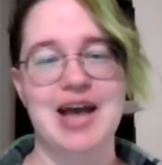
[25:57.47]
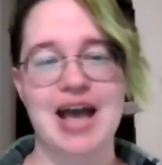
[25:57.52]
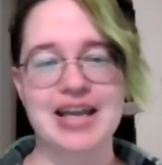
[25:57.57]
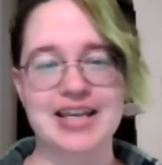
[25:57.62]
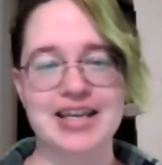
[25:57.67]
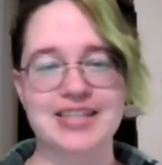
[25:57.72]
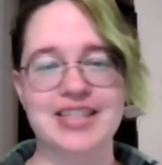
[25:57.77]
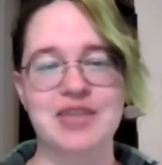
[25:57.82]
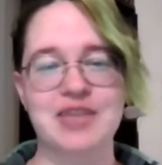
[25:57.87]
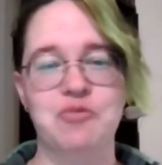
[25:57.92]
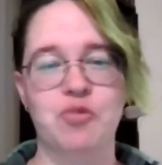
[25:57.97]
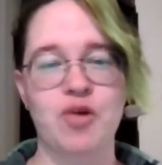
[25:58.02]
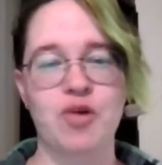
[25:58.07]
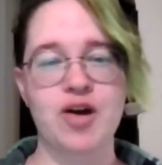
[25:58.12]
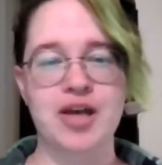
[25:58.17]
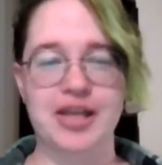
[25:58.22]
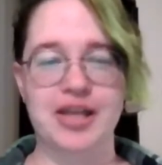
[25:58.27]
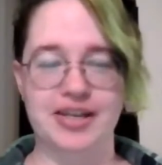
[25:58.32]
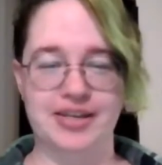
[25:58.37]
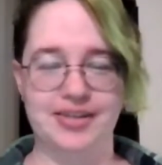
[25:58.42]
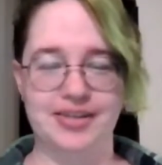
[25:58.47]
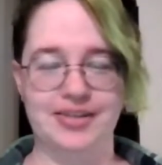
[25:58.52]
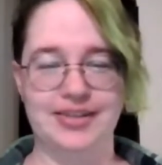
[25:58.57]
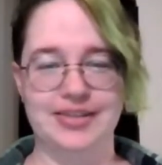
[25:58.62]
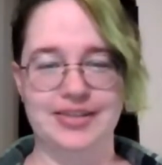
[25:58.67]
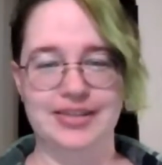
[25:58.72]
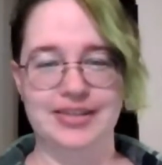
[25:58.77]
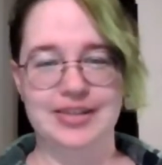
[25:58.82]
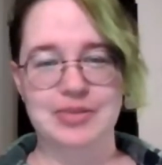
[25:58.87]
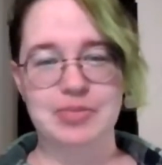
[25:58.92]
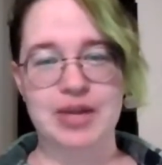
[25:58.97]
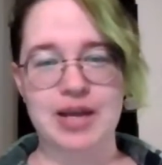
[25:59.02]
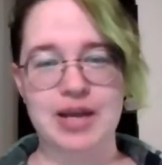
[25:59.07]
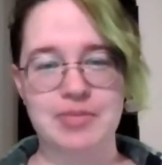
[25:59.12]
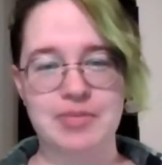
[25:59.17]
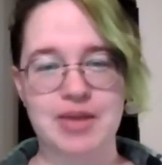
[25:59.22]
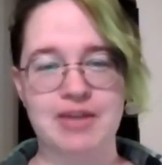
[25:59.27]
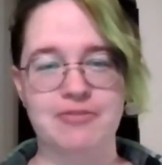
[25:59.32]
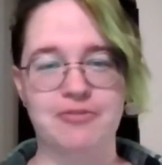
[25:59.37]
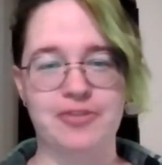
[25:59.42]
I guess they would, but
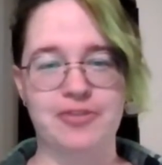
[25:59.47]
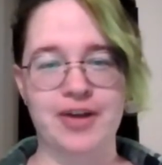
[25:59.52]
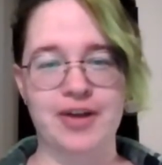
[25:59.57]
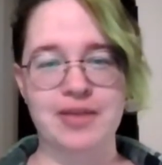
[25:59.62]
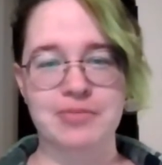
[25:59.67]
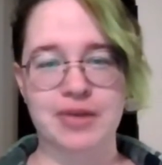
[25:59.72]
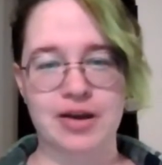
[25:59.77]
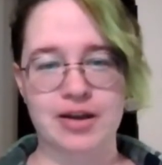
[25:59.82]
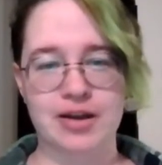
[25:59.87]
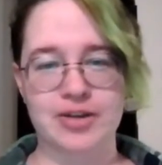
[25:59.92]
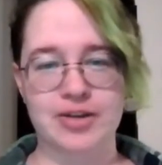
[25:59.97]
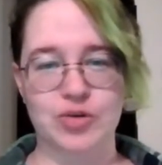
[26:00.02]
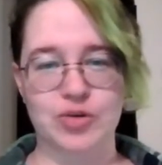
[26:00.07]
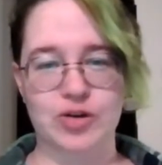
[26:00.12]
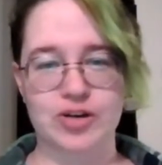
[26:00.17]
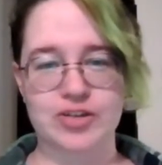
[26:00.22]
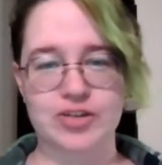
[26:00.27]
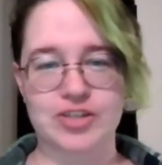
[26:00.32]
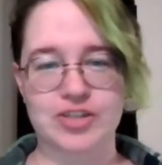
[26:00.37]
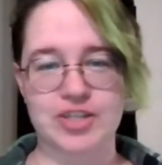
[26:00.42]
I'm not from Gondor,